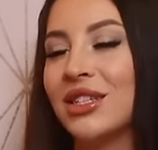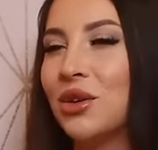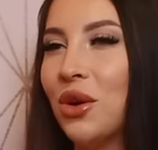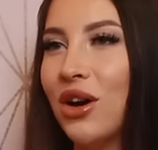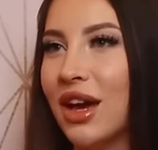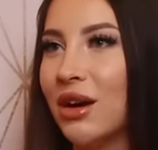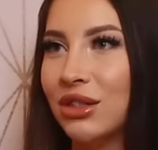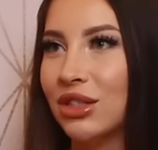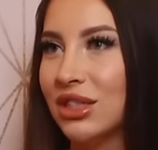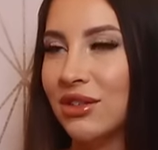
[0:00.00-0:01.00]
so that
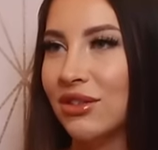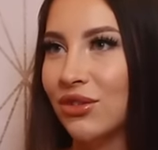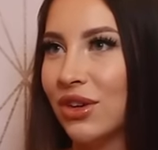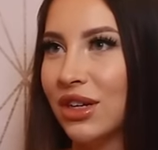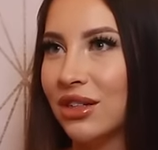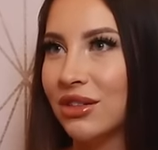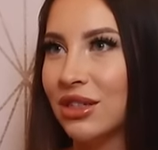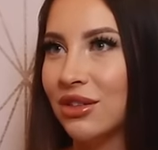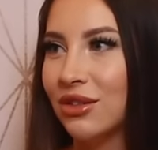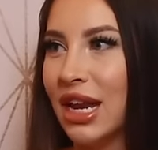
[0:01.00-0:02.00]
was just even funnier
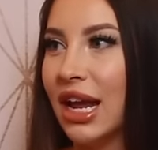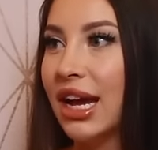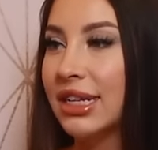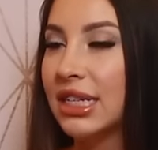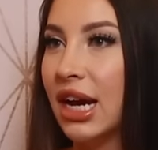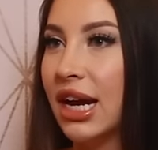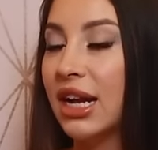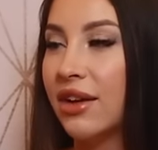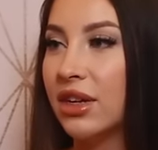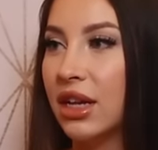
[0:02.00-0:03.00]
too. And I had to, I
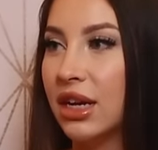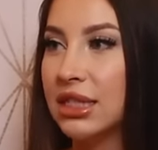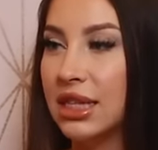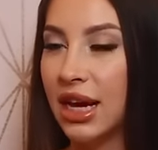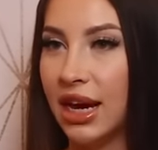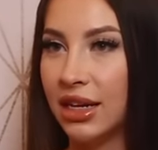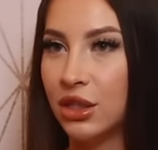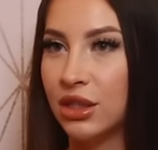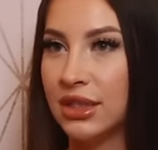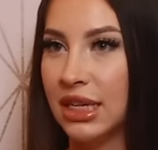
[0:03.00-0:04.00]
didn't have any lines in that. I had to
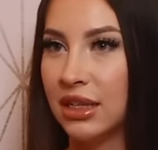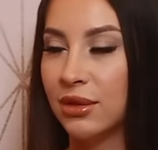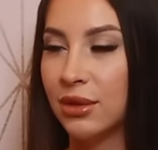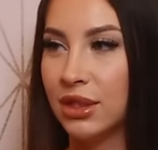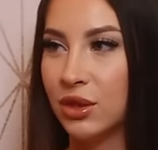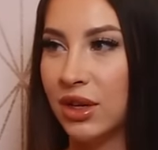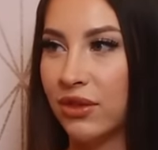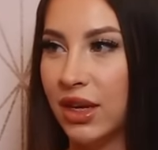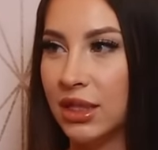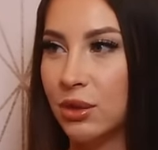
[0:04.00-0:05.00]
just stand there with a straight
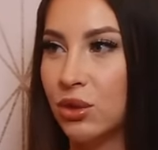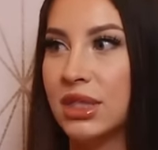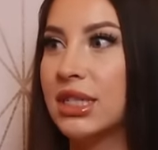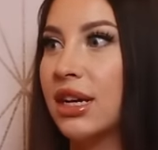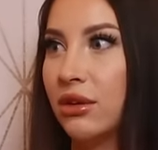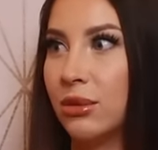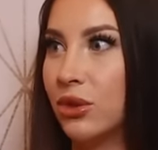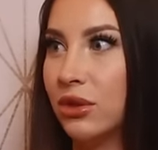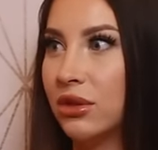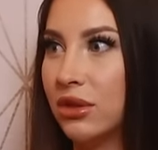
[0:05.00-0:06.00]
face, which was
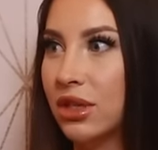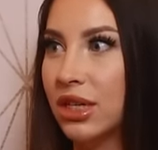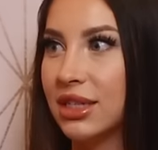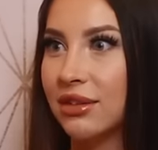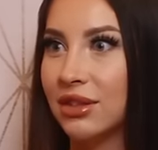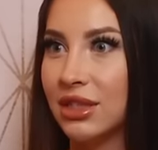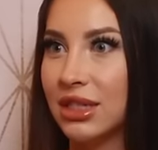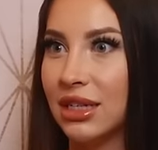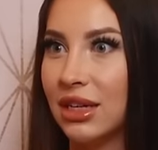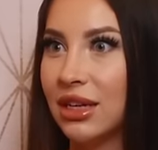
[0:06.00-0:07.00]
terrible because I was just
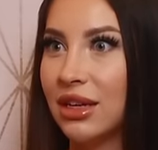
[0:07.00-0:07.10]
like,